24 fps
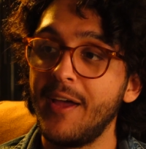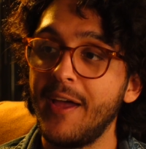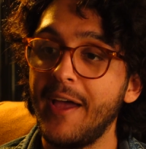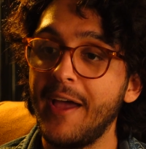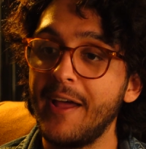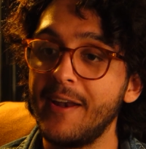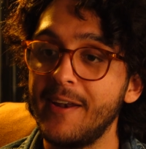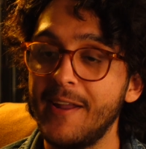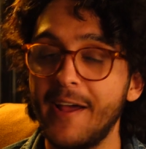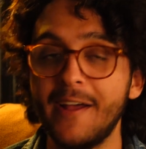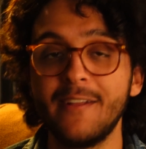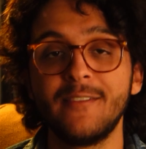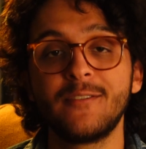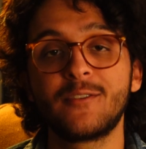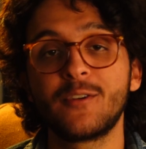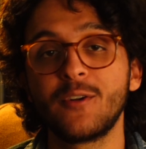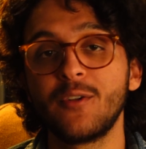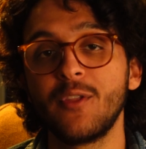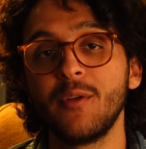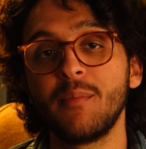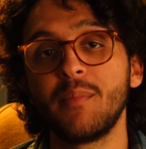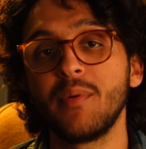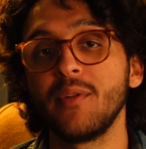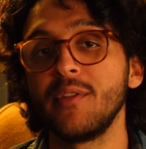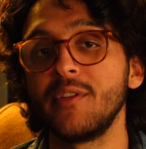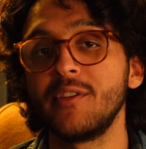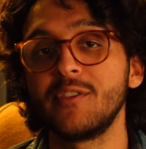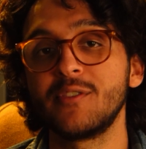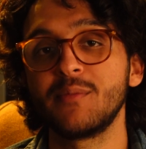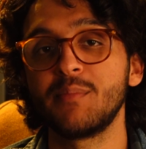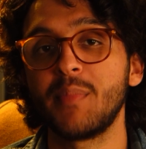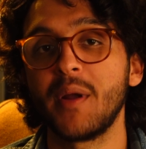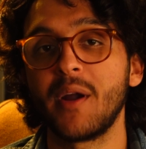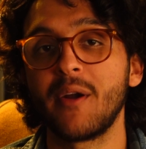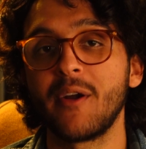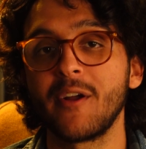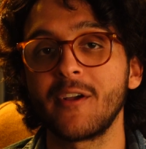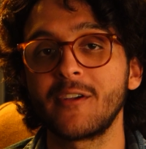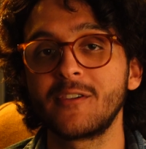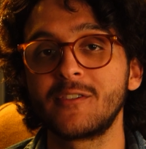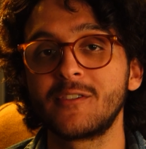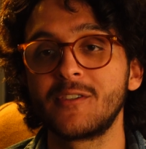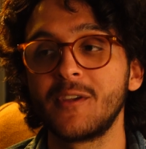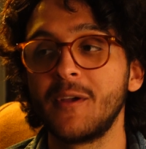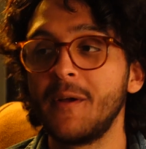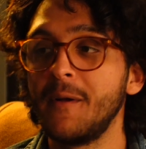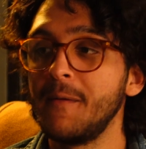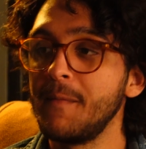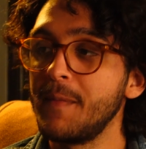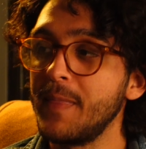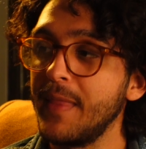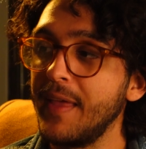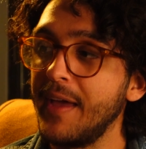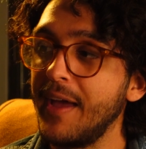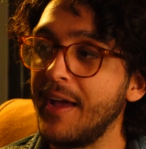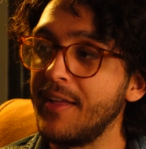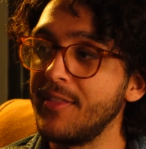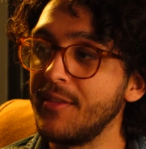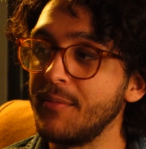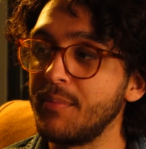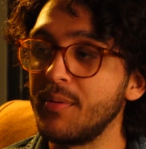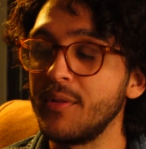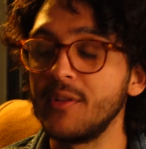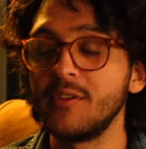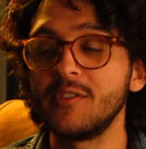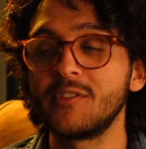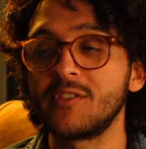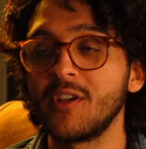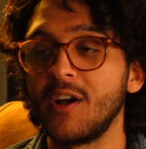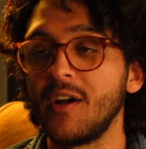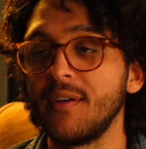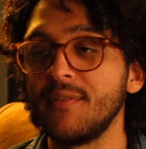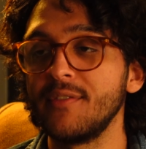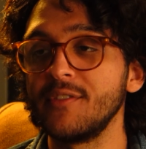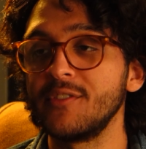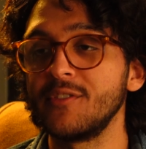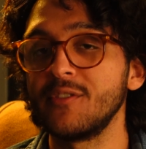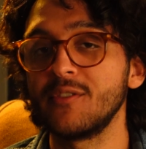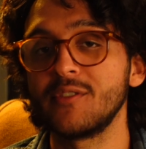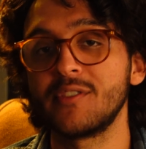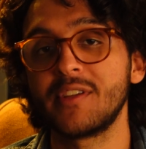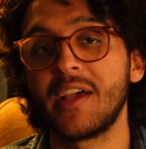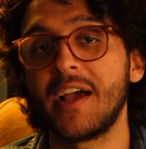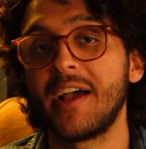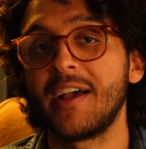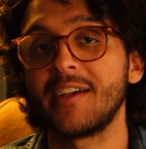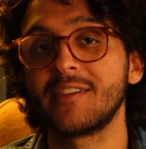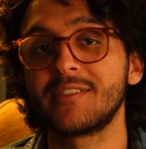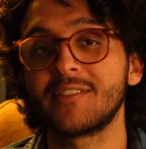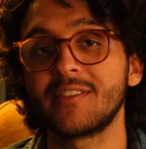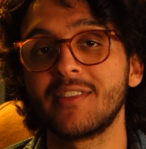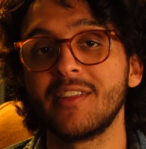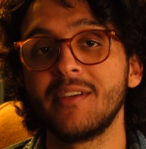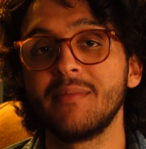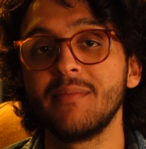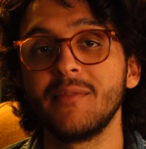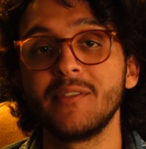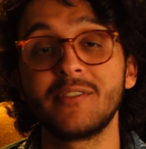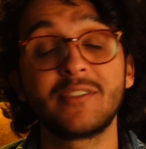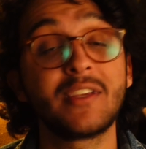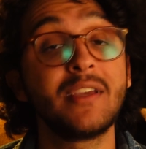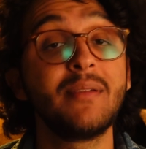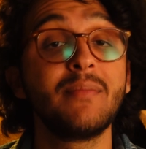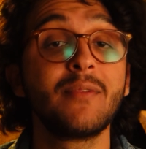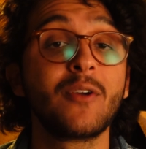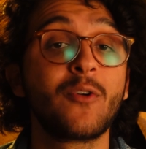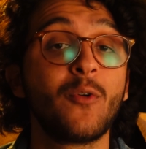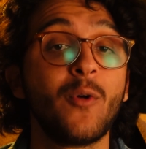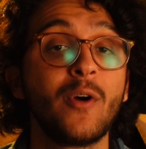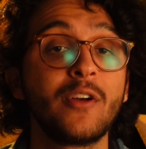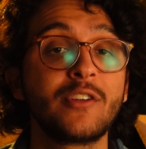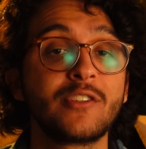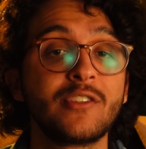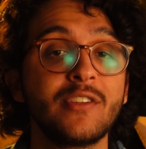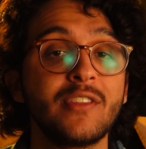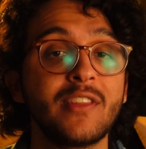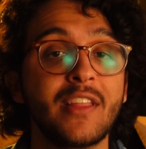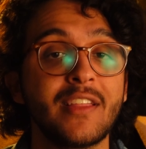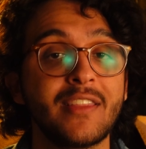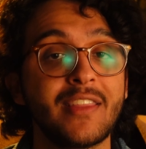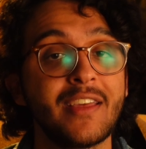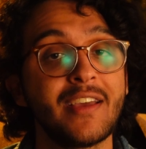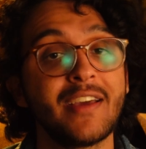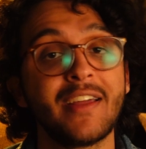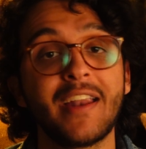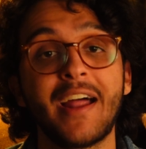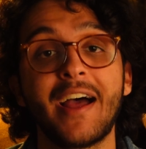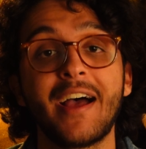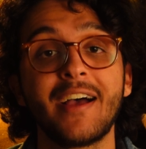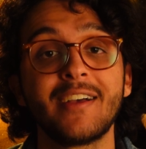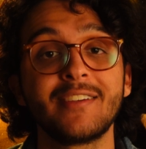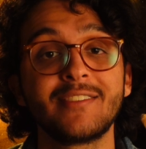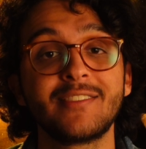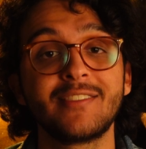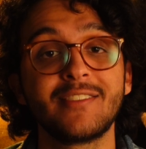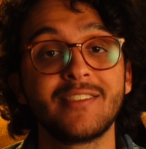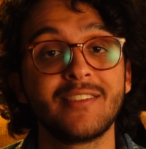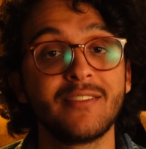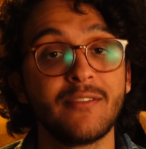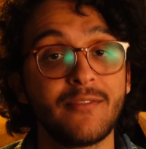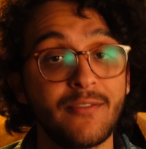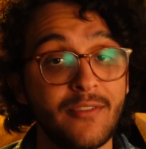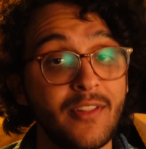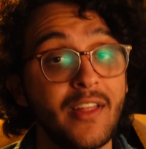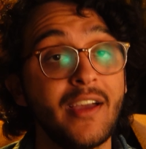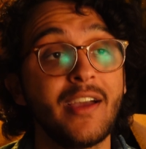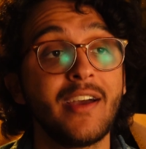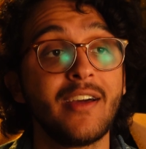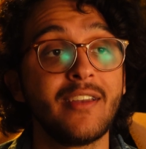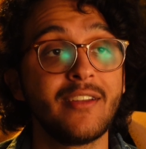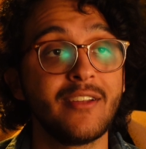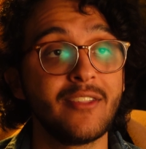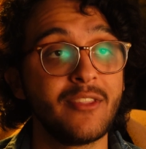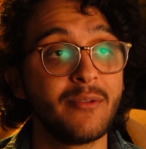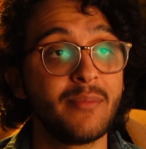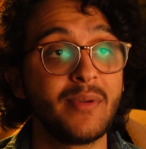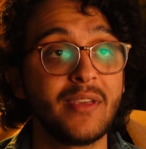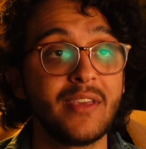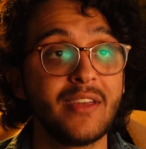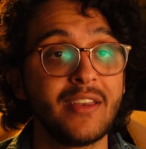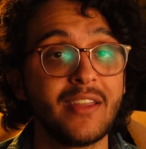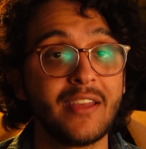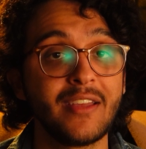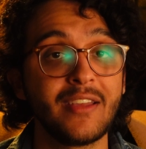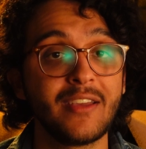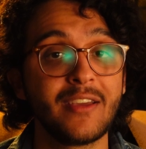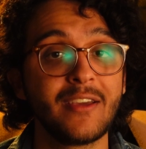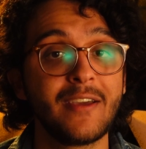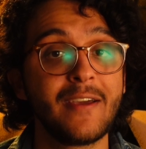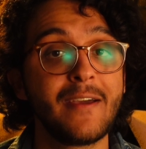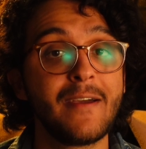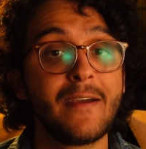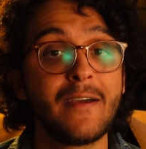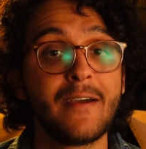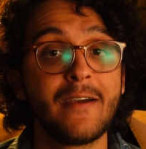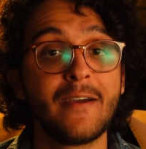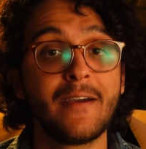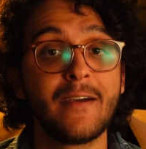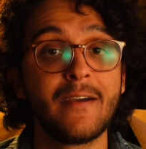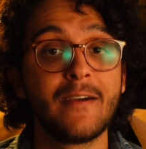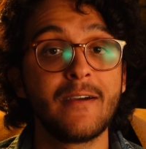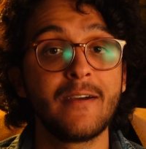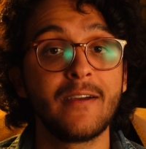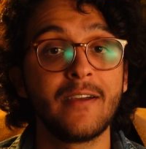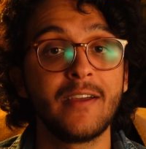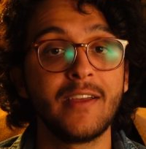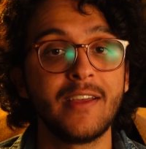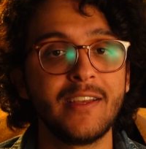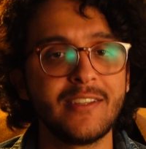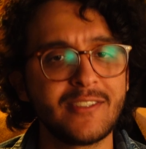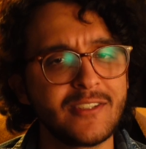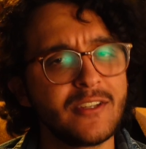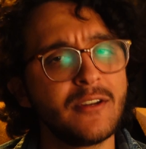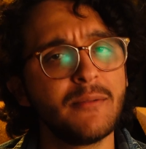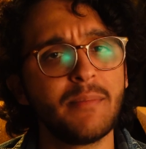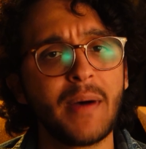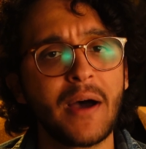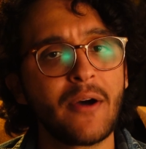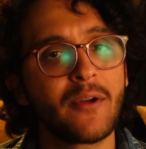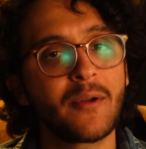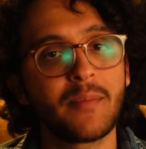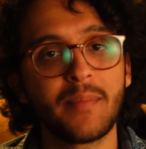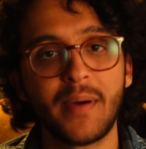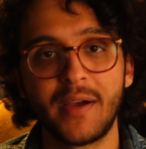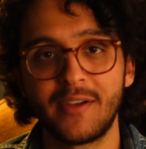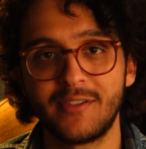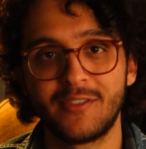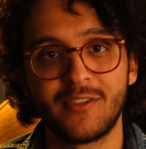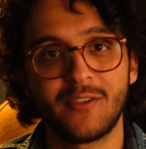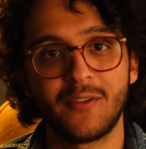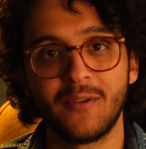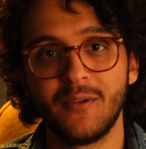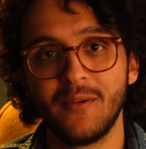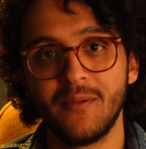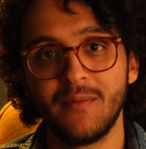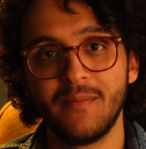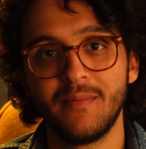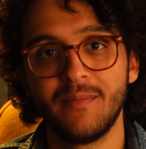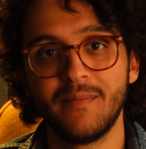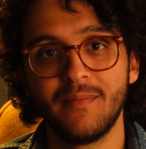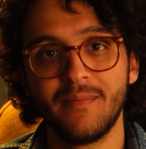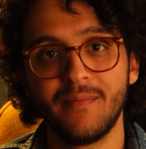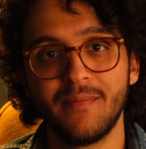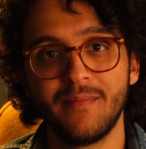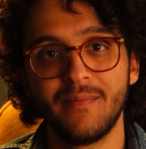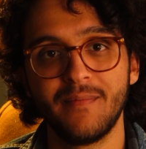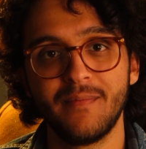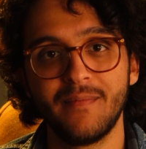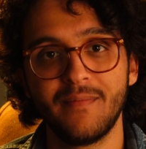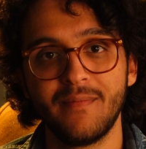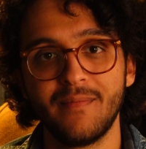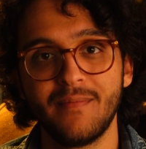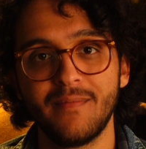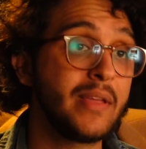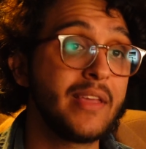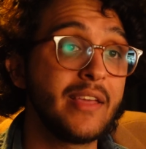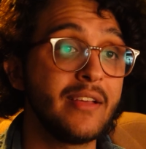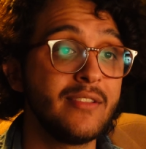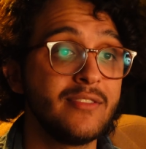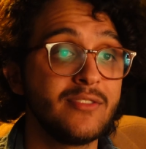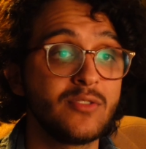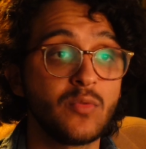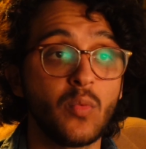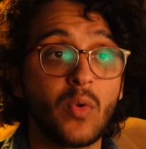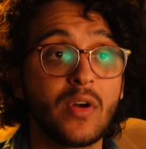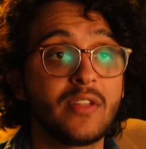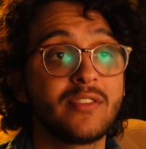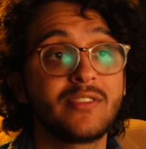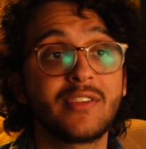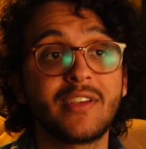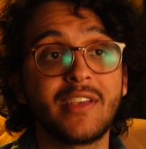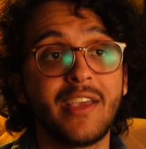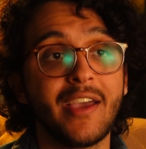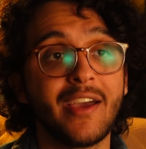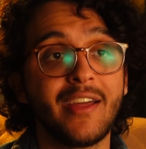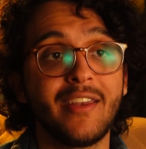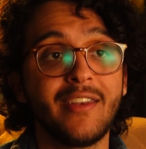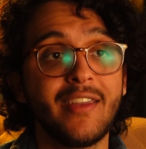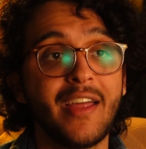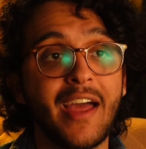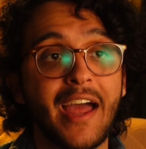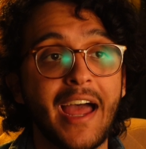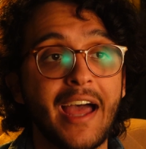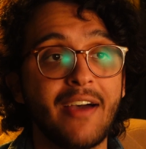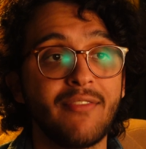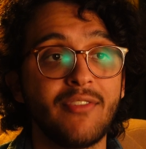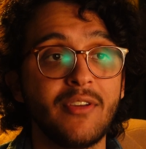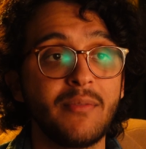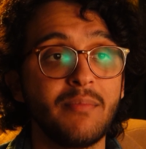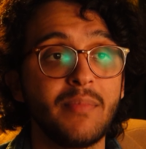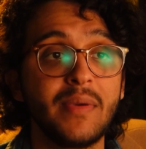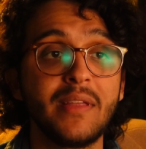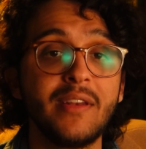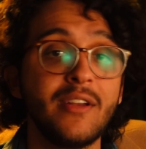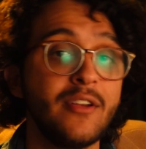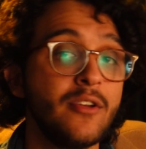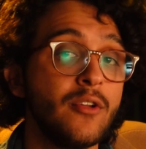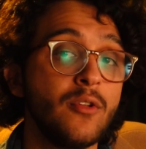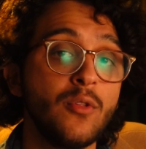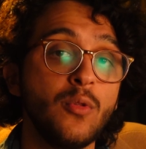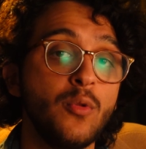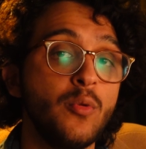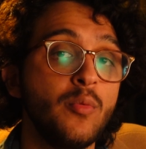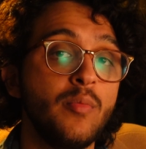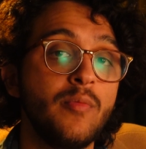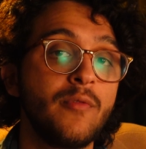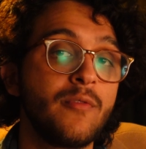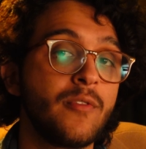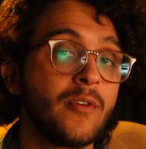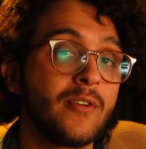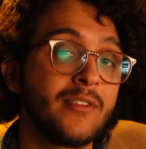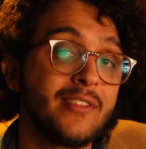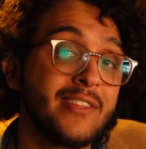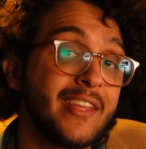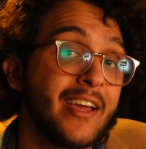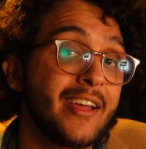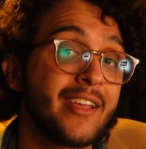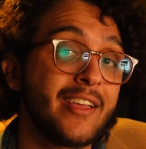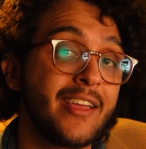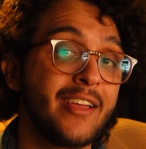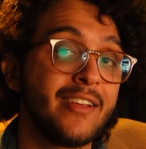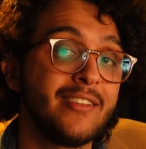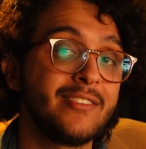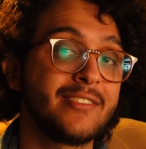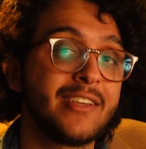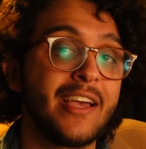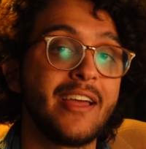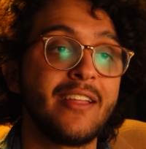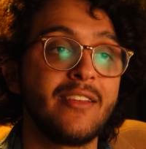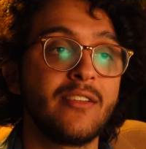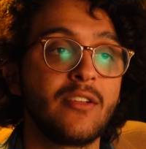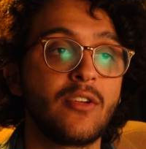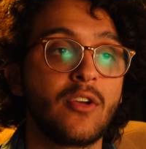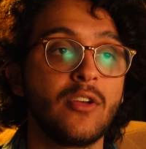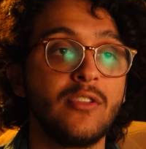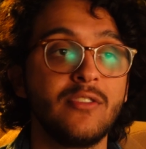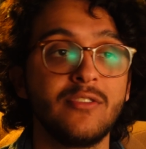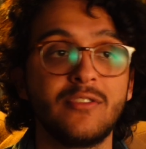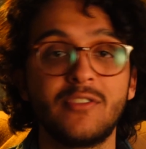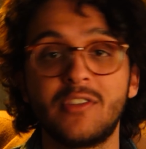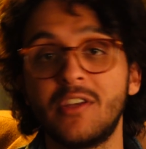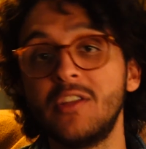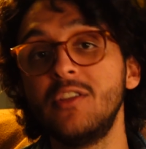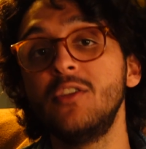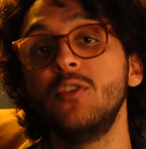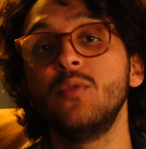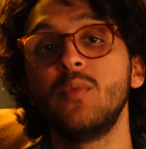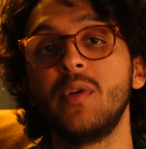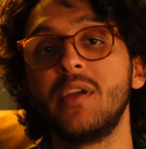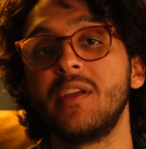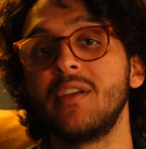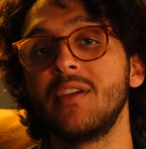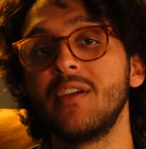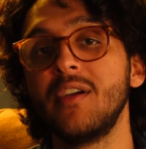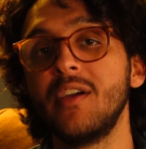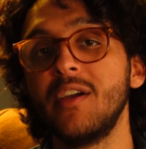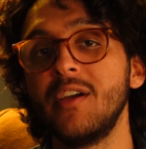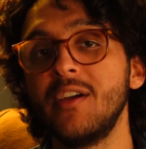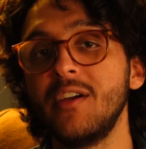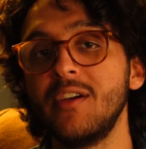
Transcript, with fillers: and enter the police barracks, and the police officers ask them the same question that they had asked Flann in the beginning. Is it about a bicycle? The story begins once again, having been in a loop for decades and continuing